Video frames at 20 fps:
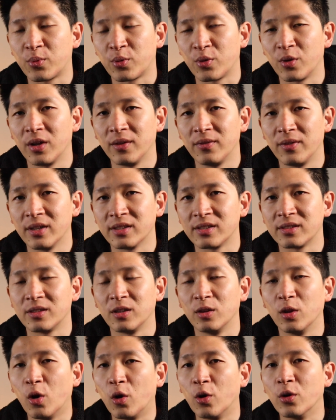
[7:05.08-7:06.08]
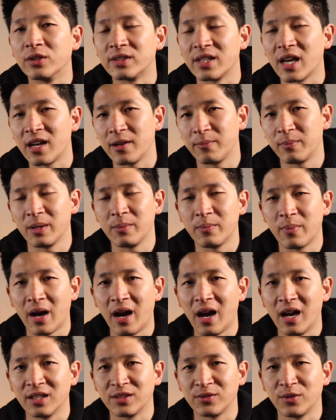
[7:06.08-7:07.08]
previous laws that had been
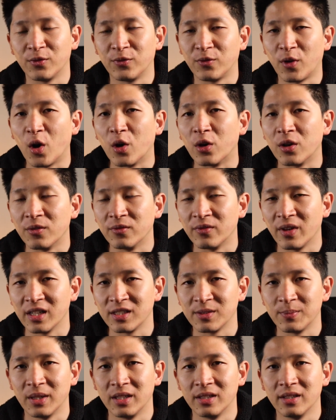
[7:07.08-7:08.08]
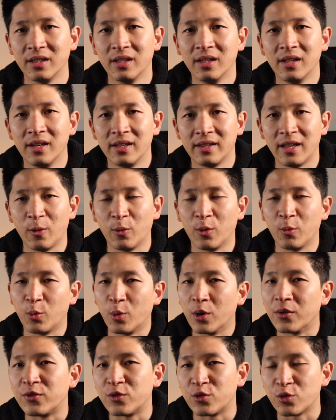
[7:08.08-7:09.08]
passed for foreign investment that were
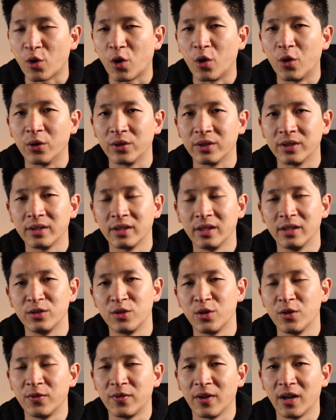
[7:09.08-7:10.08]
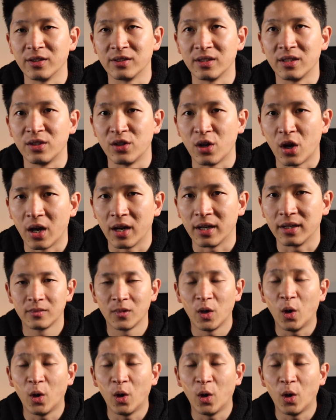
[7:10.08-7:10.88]
withdrawn in 2009.